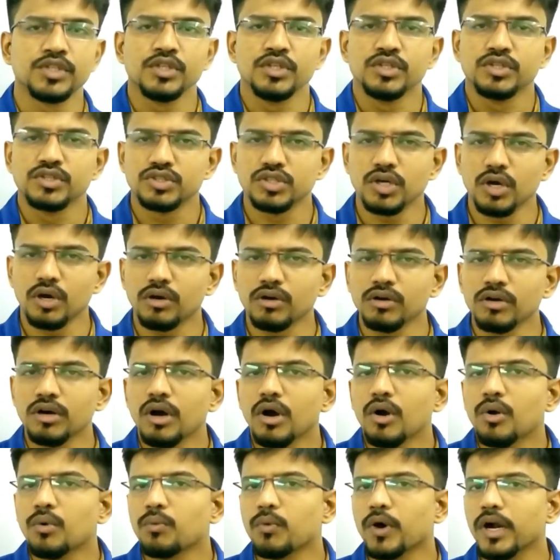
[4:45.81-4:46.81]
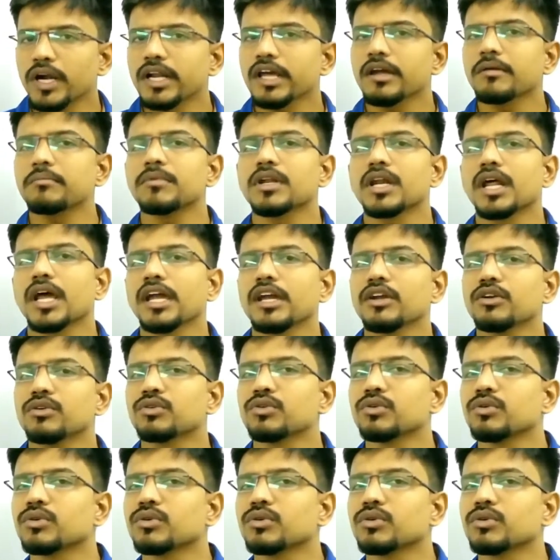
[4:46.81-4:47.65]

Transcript: So what I am trying to